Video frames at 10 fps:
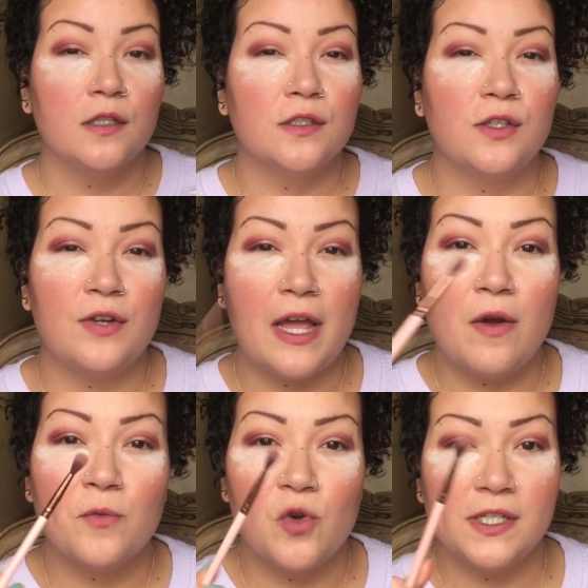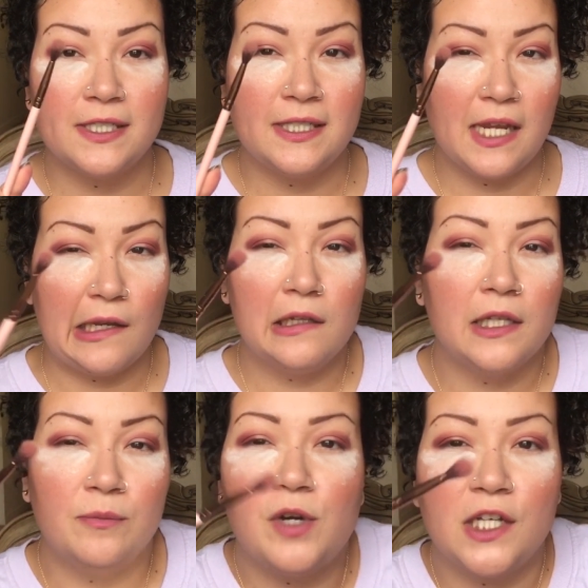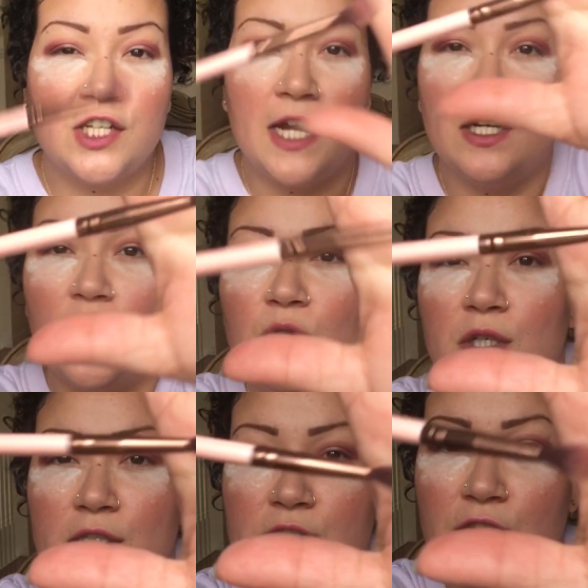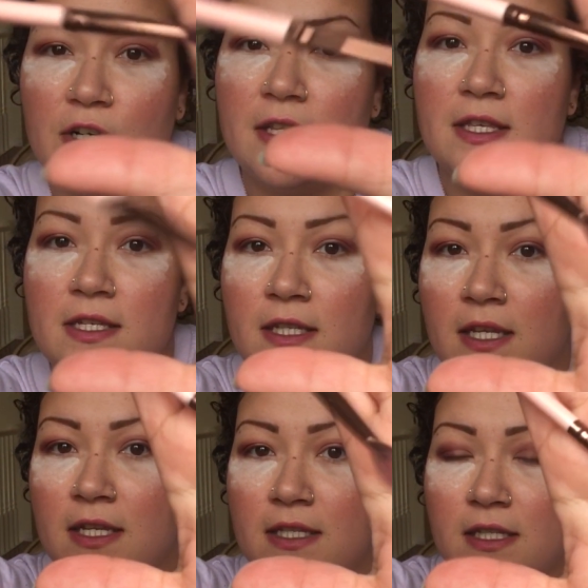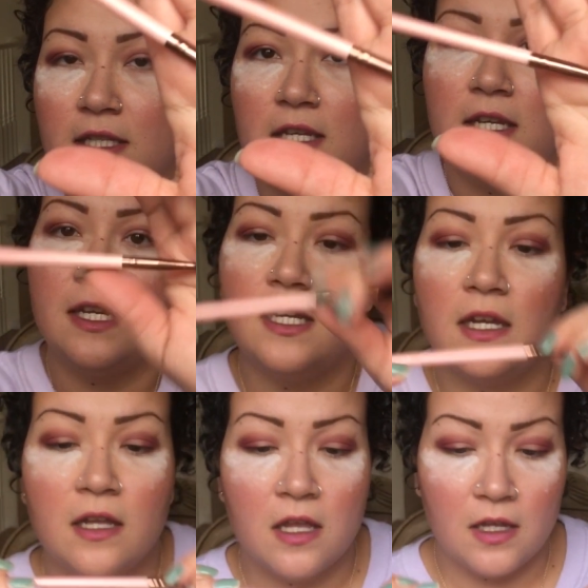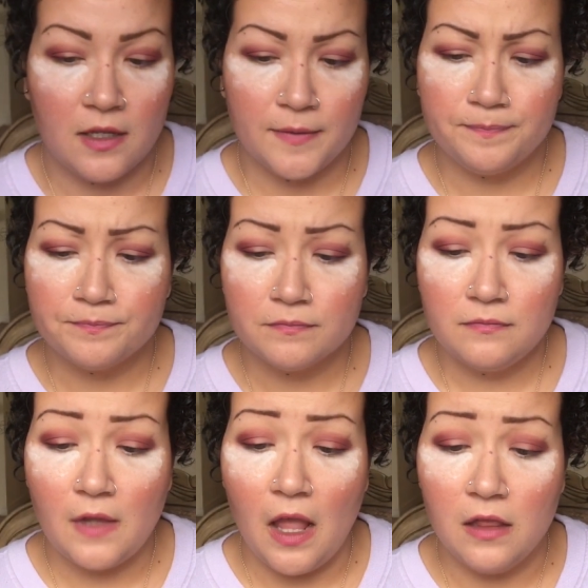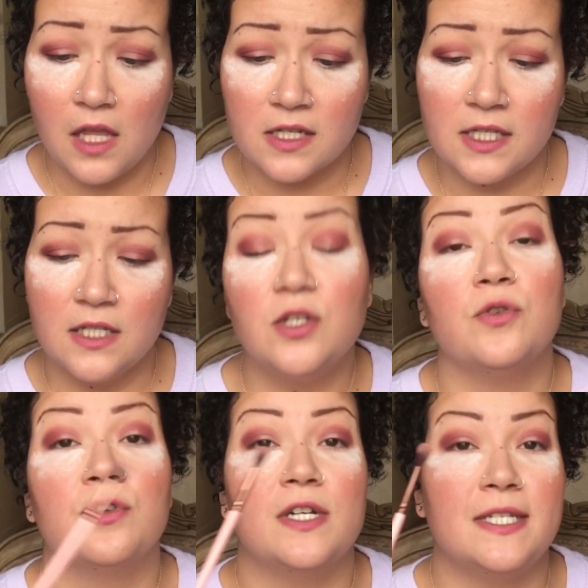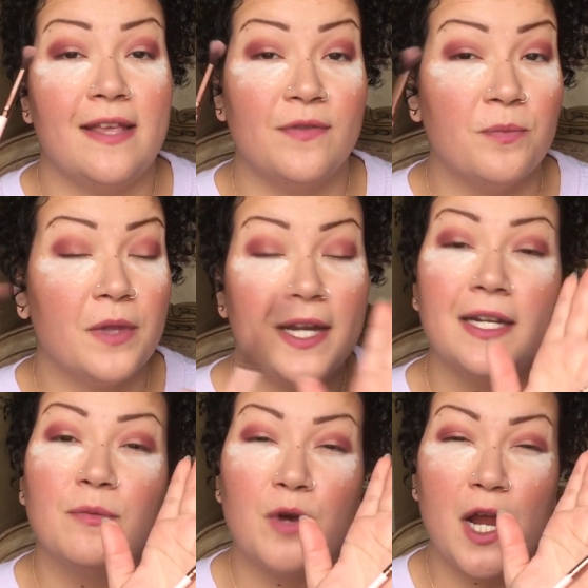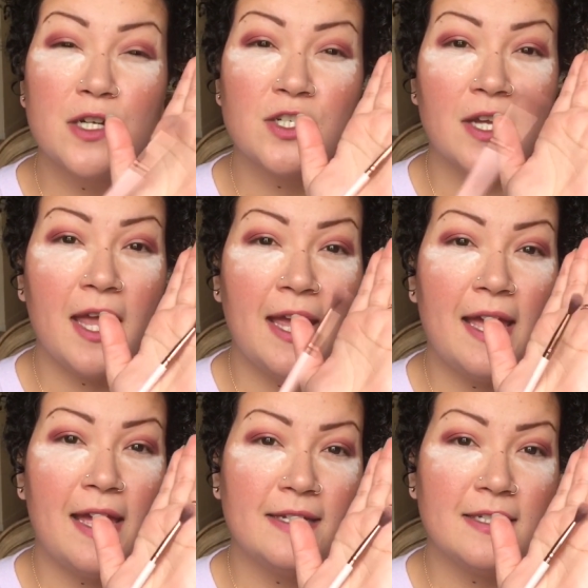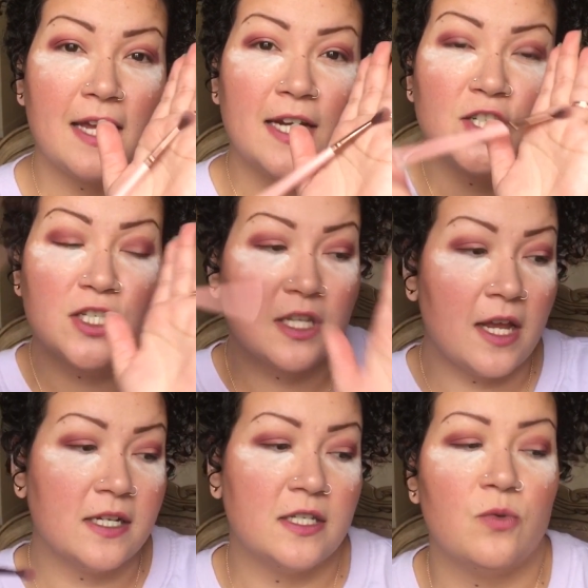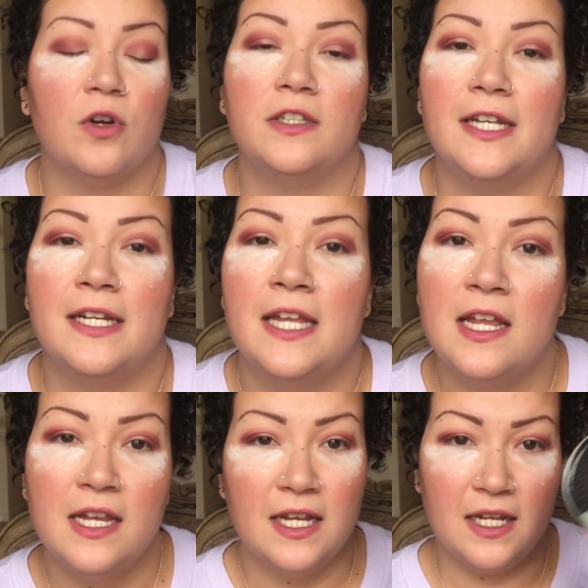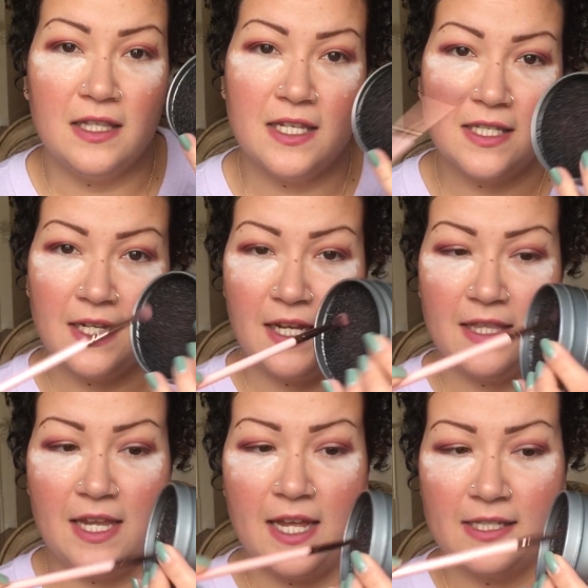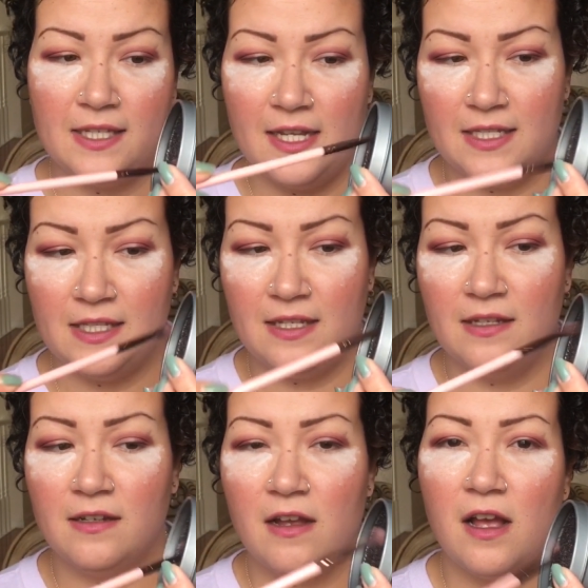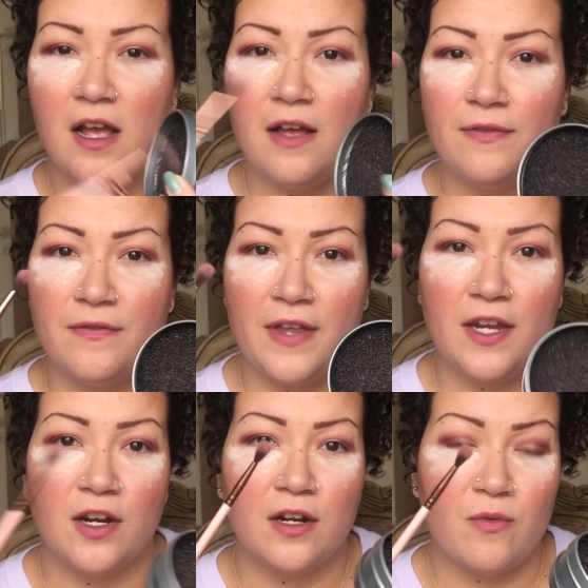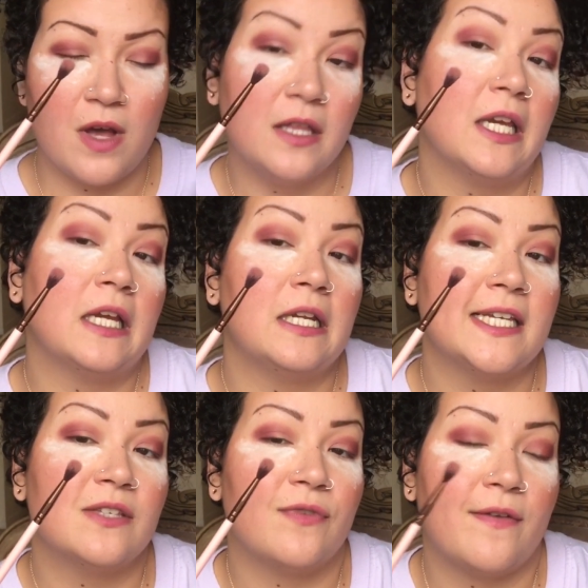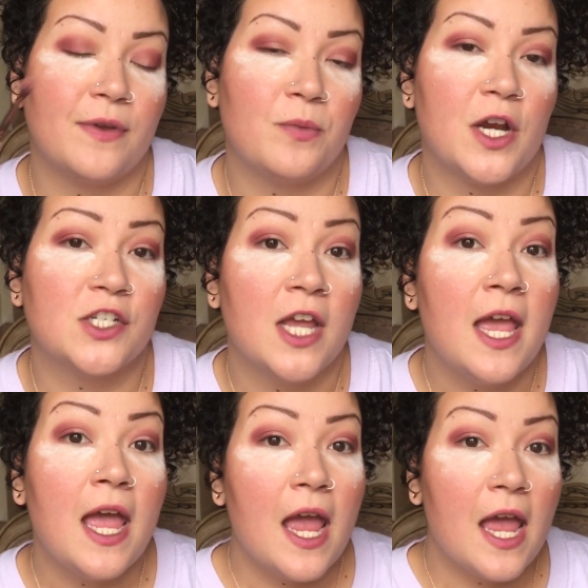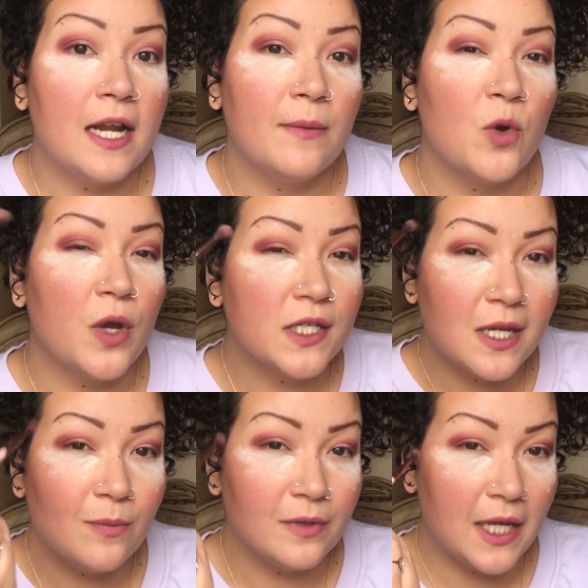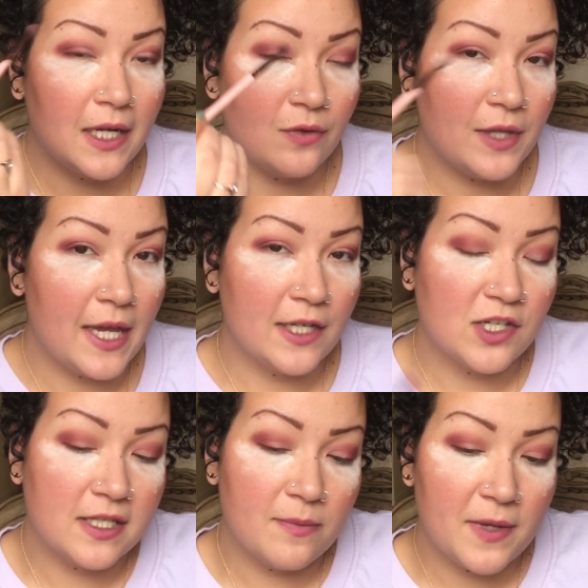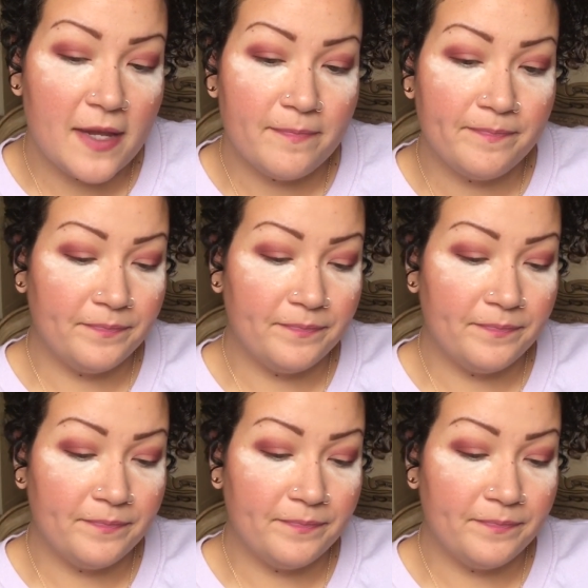So now I'm going to take a clean brush. I know it looks dirty. This is the Luxie 237 blending brush, and I just kind of swirled it in this to get the excess off of it. You're gonna want like a nice fluffy brush, and I'm going to blend out the edges a bit.